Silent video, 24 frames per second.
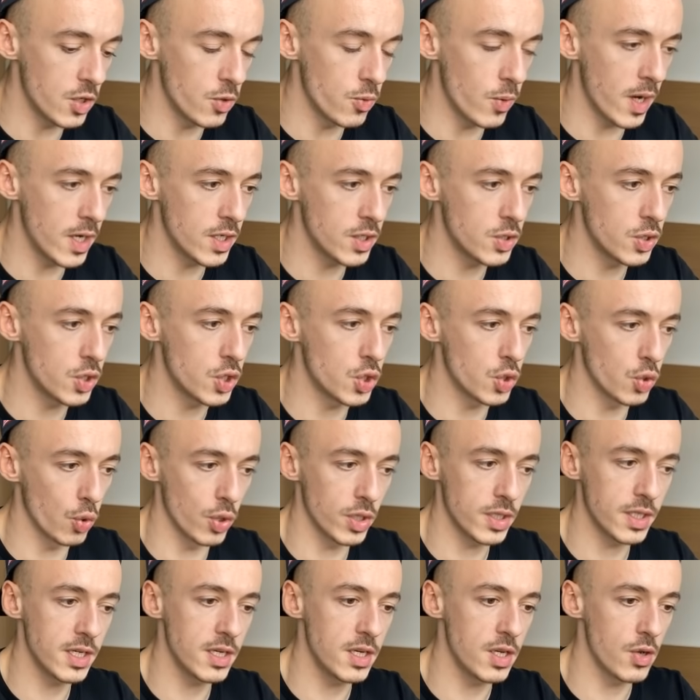you want to
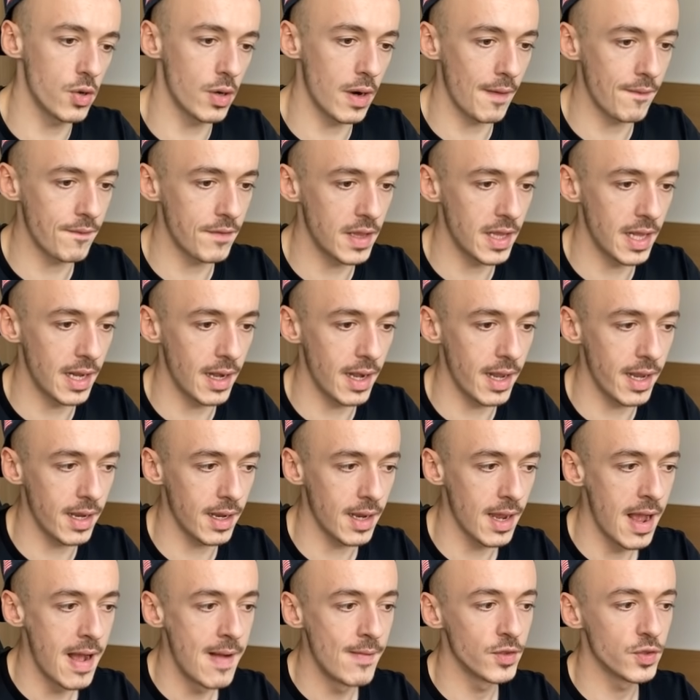shorten your affiliate
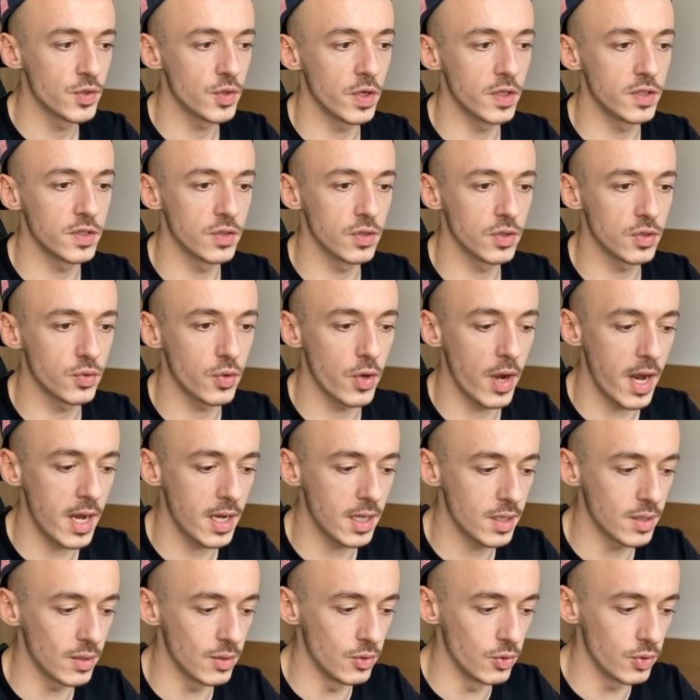link so it's not
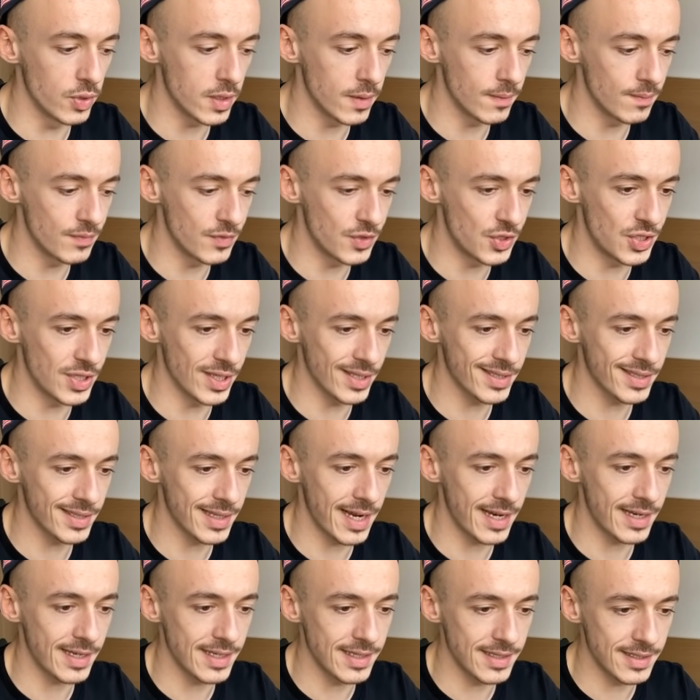going to look just
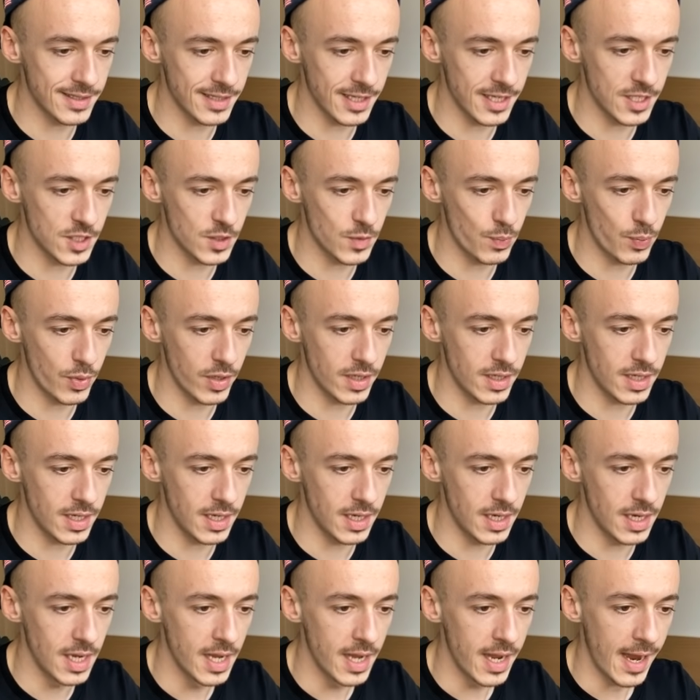like this. It's
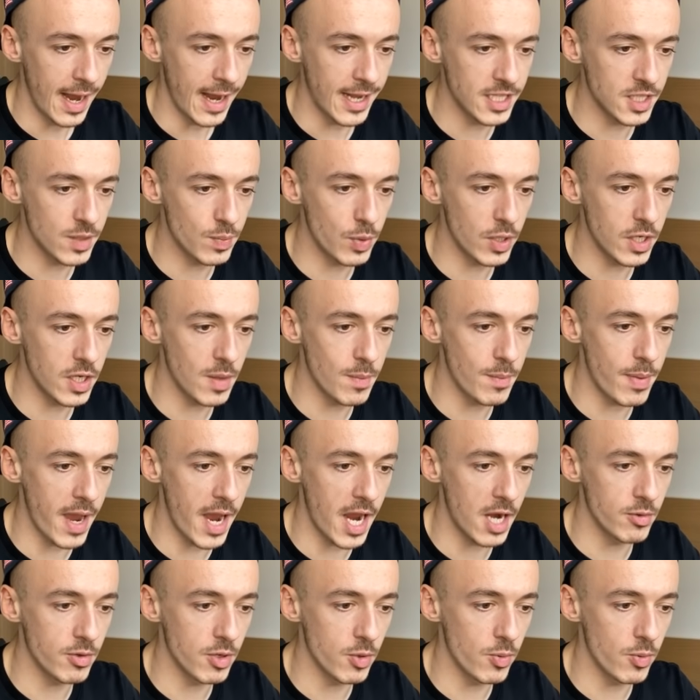pretty it's pretty bad.